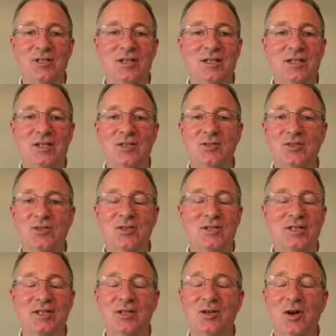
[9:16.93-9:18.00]
It's
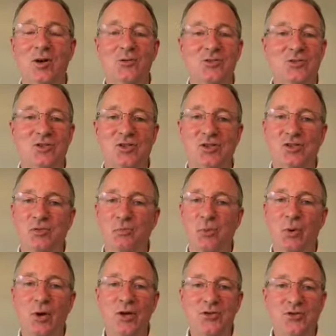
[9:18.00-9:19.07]
his, he calls
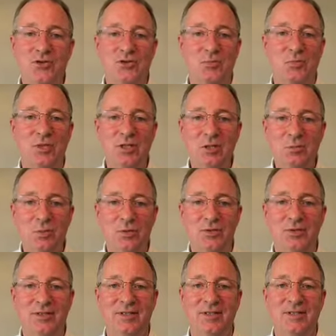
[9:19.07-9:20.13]
us his precious
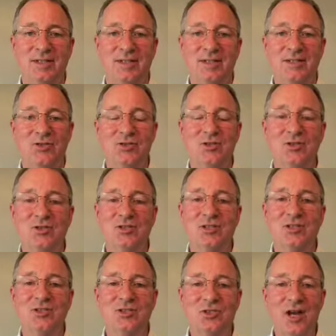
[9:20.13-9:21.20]
people.
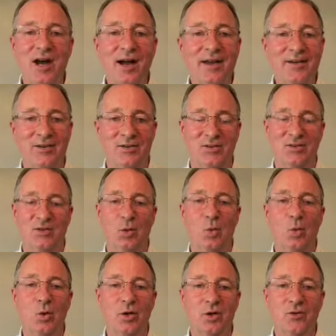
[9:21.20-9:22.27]
It's his
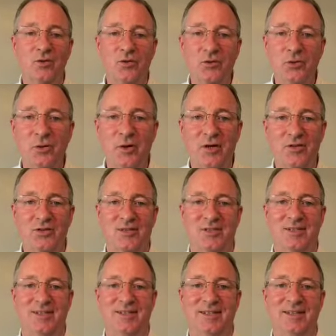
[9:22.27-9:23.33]
desire to work
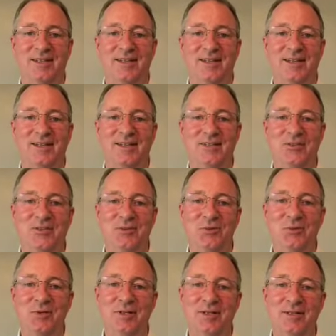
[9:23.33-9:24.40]
through us
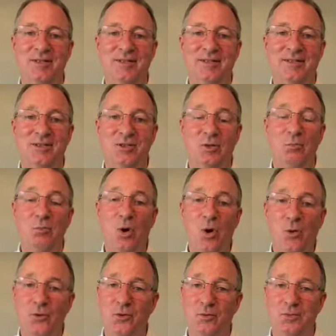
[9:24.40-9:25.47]
and to, uh,
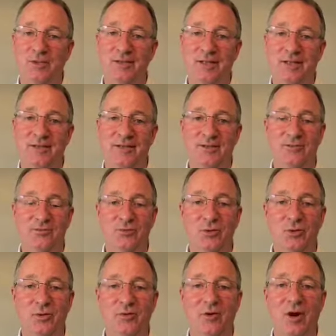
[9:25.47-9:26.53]
to multiply
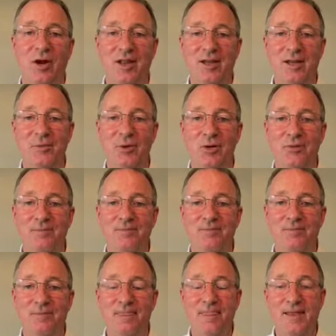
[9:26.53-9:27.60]
the fruit of our
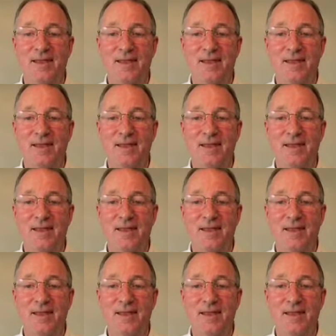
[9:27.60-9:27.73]
labor.